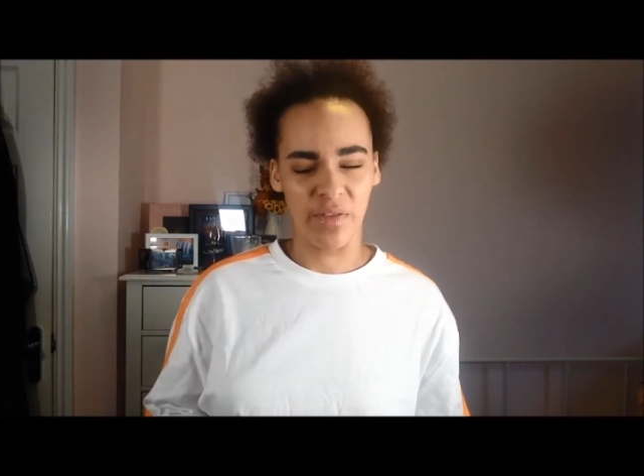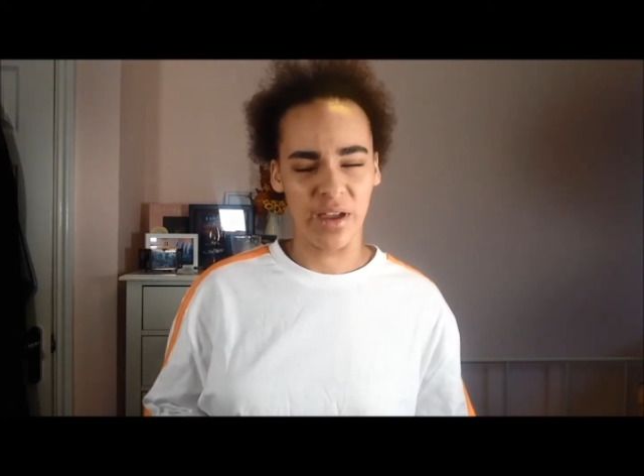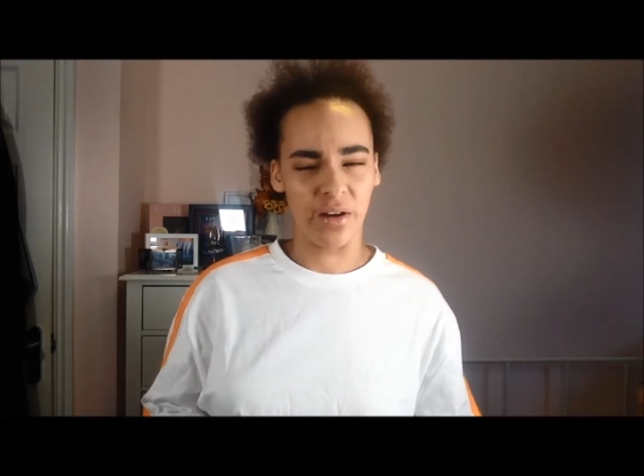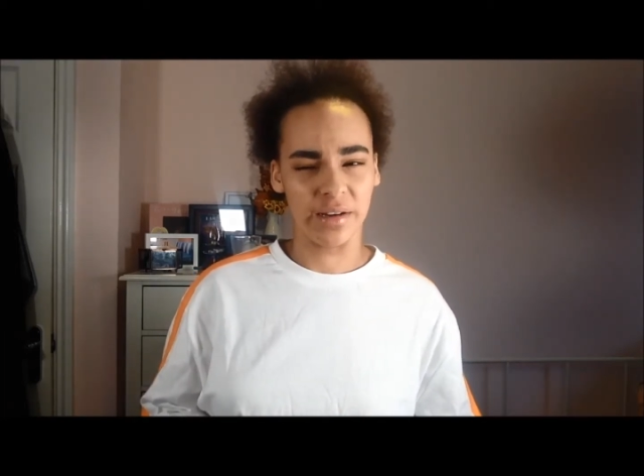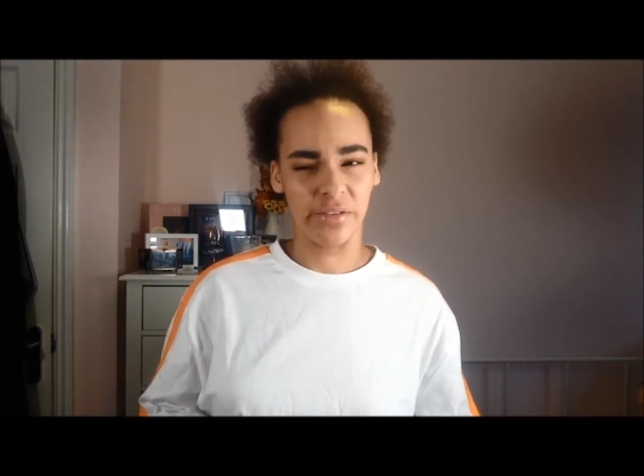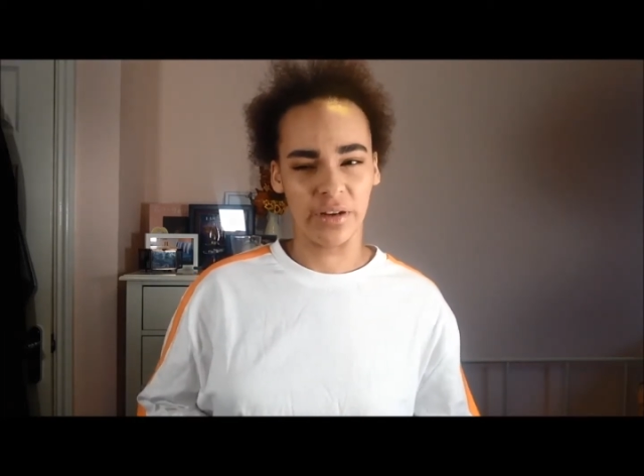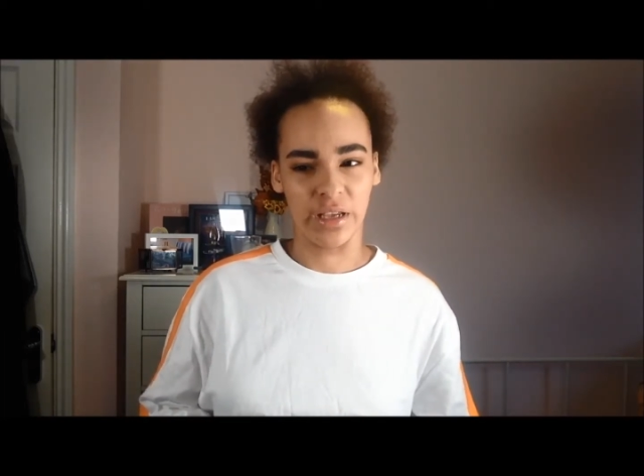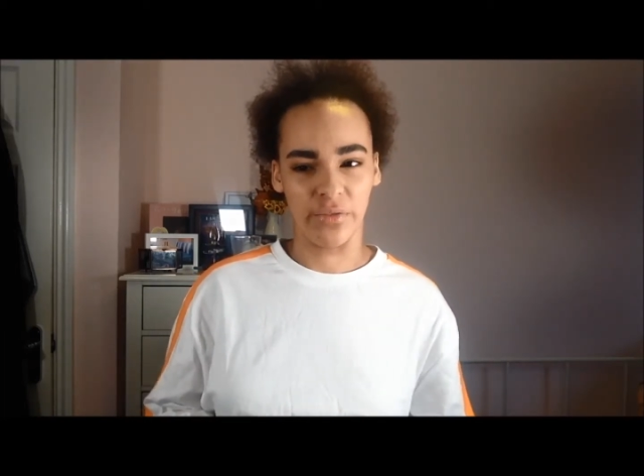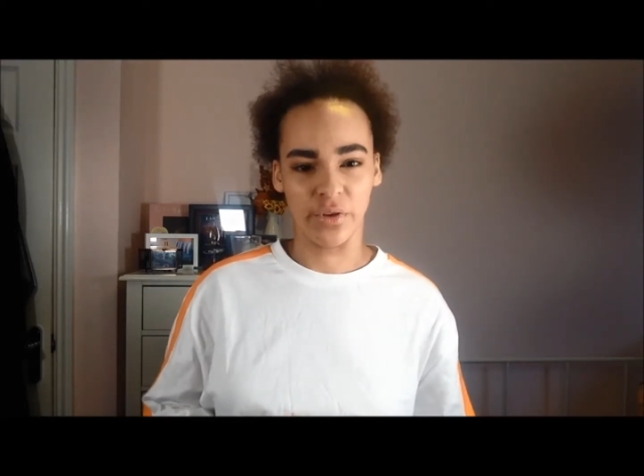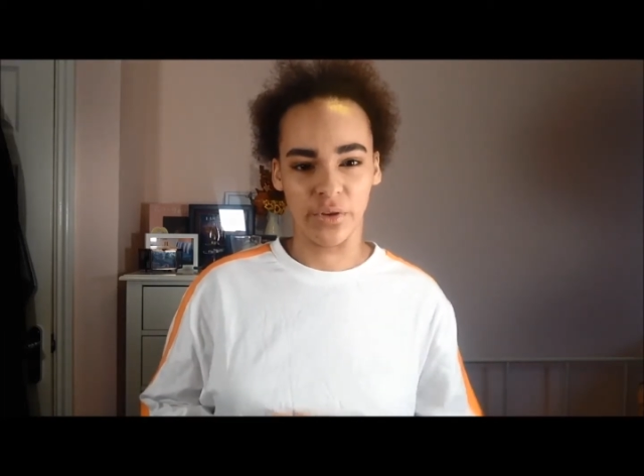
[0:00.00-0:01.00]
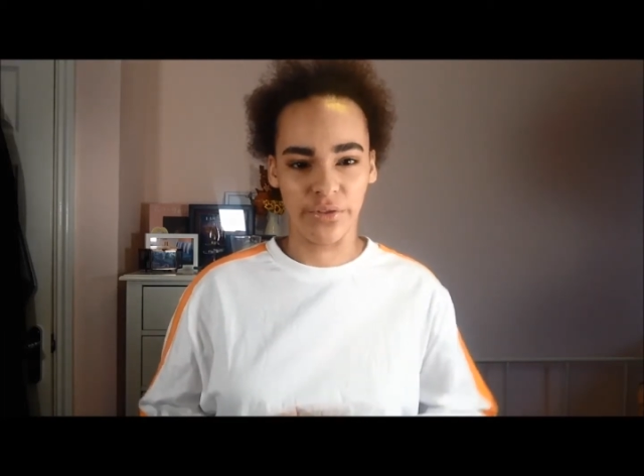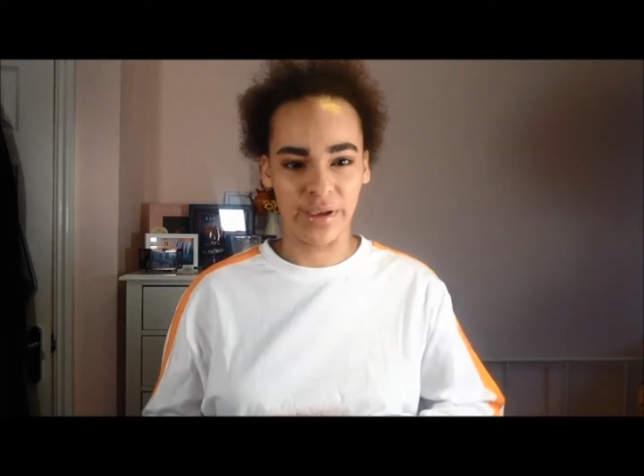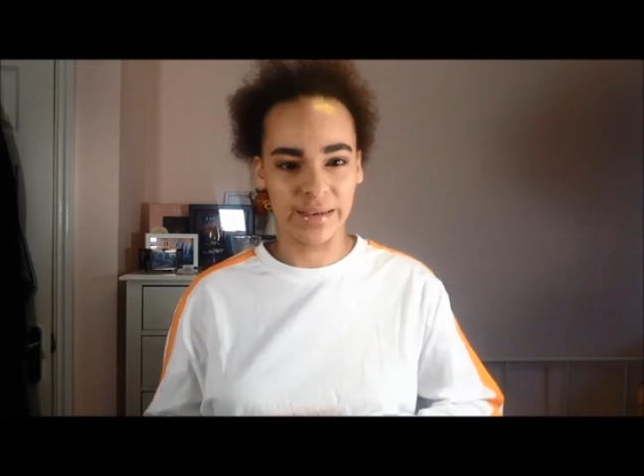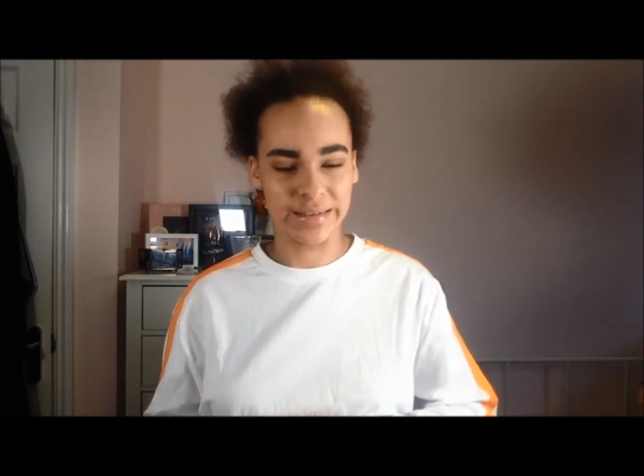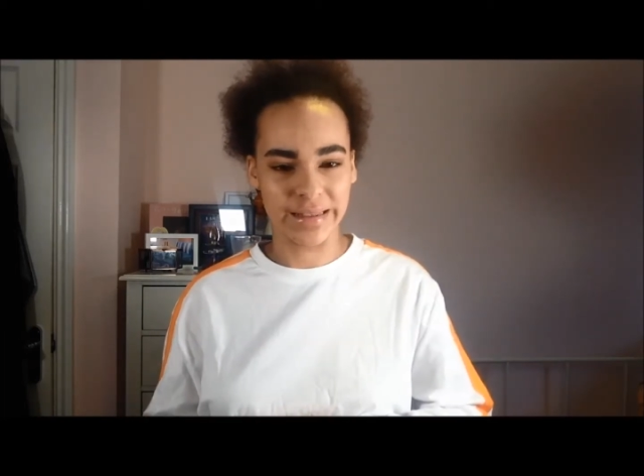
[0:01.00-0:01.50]
and there are definitely a few
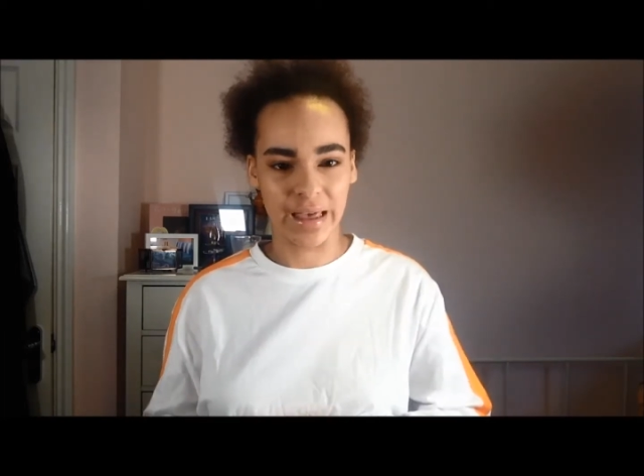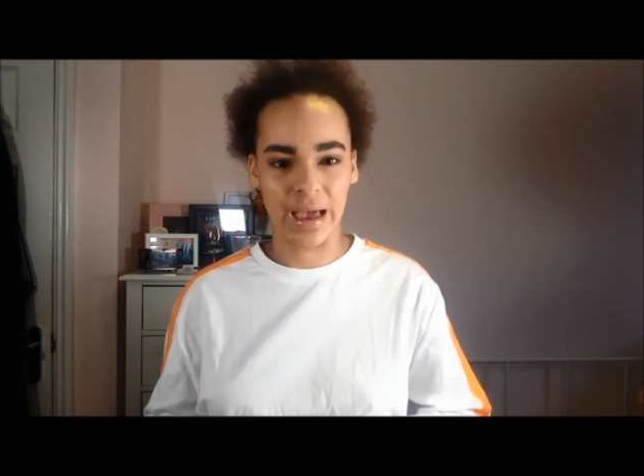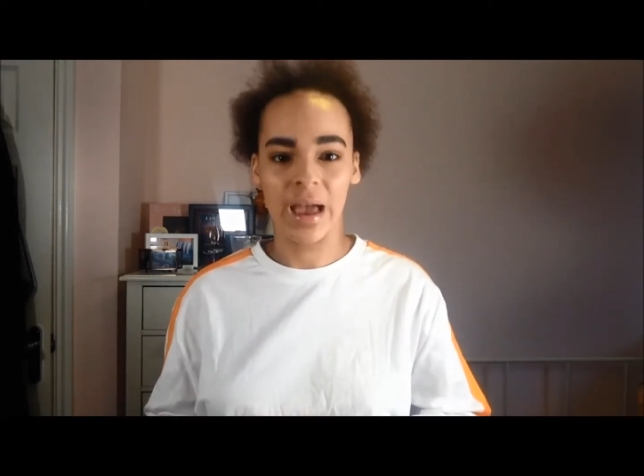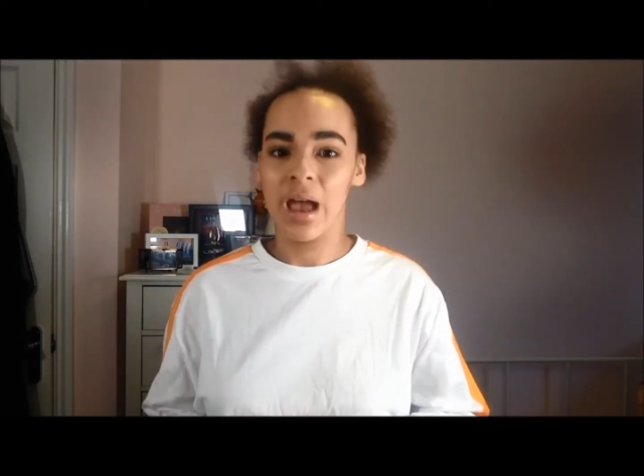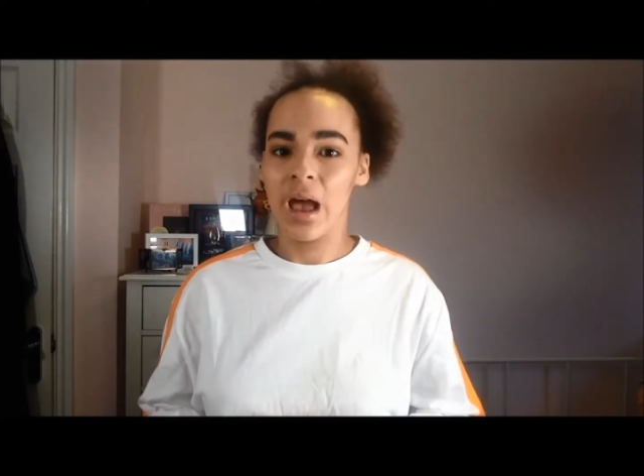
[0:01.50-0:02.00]
things that